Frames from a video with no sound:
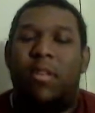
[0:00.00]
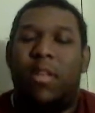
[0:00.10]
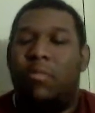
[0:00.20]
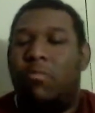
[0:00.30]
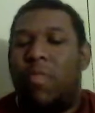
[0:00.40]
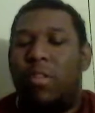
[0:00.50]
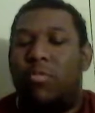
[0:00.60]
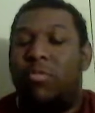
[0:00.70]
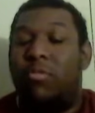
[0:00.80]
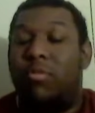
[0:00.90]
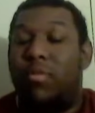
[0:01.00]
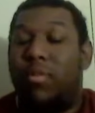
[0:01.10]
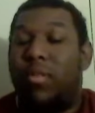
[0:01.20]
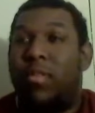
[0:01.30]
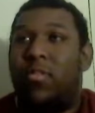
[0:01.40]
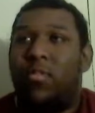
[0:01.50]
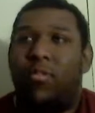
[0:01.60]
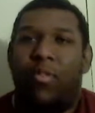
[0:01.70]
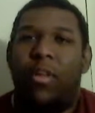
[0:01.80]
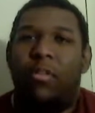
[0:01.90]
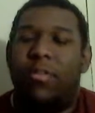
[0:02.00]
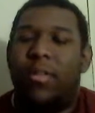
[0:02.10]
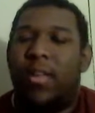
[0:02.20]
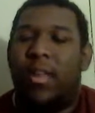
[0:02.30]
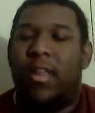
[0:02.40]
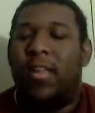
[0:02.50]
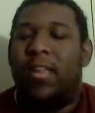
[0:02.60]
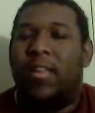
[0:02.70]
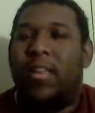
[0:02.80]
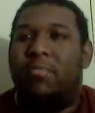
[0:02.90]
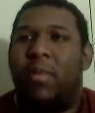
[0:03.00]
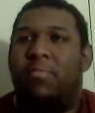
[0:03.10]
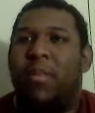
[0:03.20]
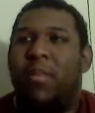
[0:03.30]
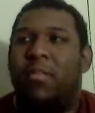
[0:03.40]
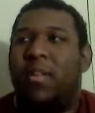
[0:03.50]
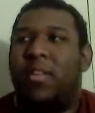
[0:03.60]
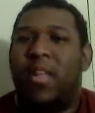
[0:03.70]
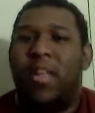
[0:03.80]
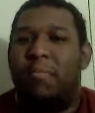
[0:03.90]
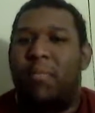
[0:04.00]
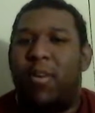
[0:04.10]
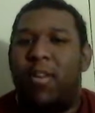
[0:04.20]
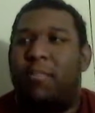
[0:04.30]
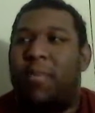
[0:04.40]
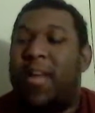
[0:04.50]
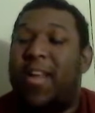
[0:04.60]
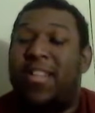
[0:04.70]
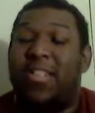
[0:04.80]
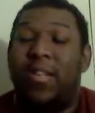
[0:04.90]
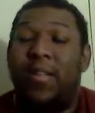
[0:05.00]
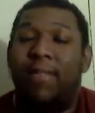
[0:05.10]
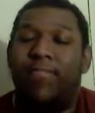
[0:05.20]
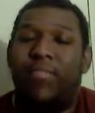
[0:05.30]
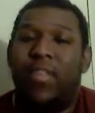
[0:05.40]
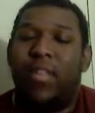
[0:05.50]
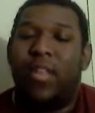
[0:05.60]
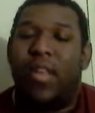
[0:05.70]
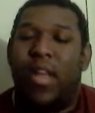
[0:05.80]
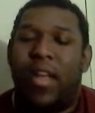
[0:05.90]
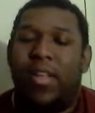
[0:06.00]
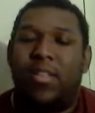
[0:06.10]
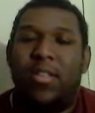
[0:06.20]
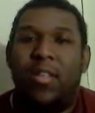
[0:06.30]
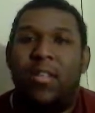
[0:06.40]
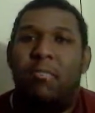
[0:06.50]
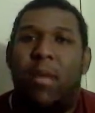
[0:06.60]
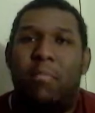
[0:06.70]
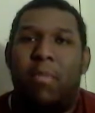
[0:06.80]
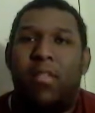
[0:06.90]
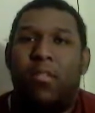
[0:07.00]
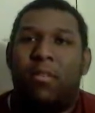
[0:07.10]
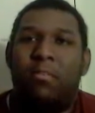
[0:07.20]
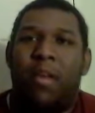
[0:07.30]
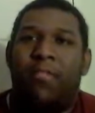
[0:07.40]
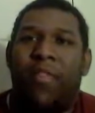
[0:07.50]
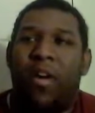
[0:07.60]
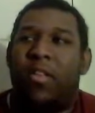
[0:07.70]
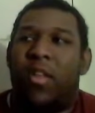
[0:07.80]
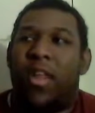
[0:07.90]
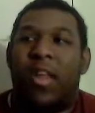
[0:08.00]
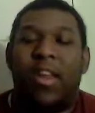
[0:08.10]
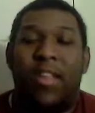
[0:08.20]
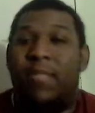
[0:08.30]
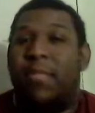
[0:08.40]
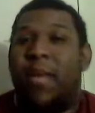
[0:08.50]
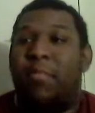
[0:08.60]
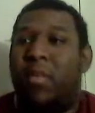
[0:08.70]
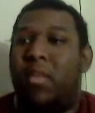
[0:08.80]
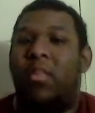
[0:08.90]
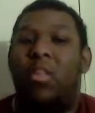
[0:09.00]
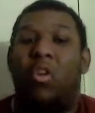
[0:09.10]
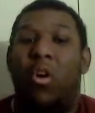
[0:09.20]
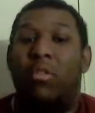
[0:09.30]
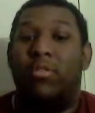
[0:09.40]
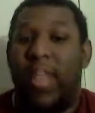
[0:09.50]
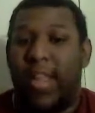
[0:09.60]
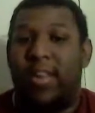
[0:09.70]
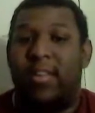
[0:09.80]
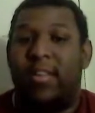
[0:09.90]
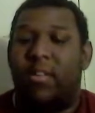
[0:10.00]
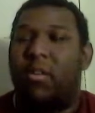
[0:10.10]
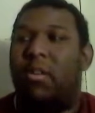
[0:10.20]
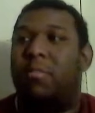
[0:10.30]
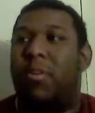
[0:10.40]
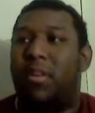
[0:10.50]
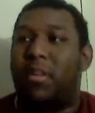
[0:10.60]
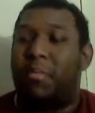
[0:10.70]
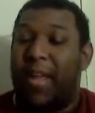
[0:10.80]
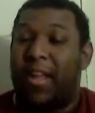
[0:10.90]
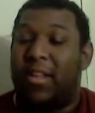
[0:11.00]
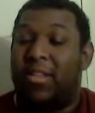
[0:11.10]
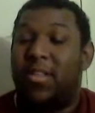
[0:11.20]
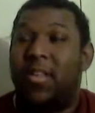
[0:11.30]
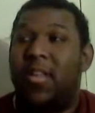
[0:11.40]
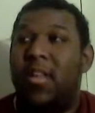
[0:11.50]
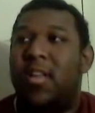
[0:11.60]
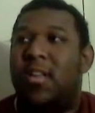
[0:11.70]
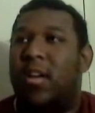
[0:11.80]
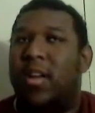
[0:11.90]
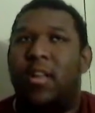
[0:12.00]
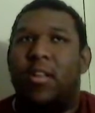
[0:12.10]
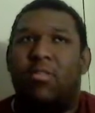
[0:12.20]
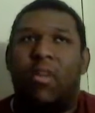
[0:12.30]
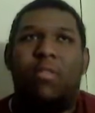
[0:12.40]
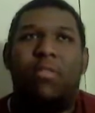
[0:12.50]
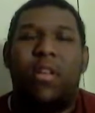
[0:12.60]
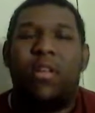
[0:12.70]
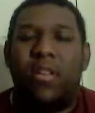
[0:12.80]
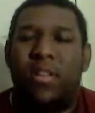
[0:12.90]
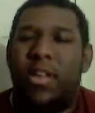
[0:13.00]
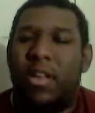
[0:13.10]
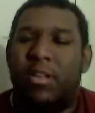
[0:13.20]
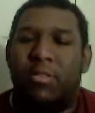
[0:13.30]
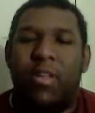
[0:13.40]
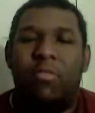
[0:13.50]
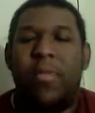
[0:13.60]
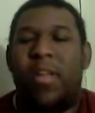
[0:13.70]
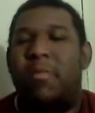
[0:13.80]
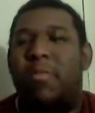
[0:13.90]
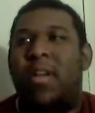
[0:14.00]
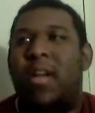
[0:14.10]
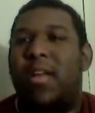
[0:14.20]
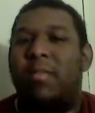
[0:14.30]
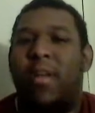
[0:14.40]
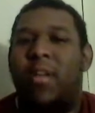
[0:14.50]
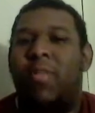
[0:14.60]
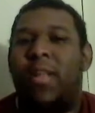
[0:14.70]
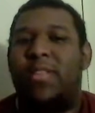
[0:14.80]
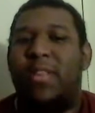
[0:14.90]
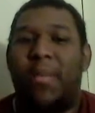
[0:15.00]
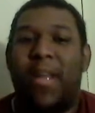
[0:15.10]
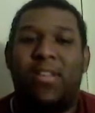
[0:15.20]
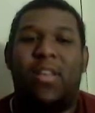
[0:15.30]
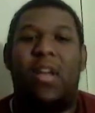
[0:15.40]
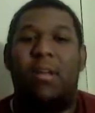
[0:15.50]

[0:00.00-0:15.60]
he went through for you. And he says, my brother is dead and part of the past. Past, my mother, my father, and even my brother, they're all dead. They're all part of the past. So he will become Hokage by erasing the past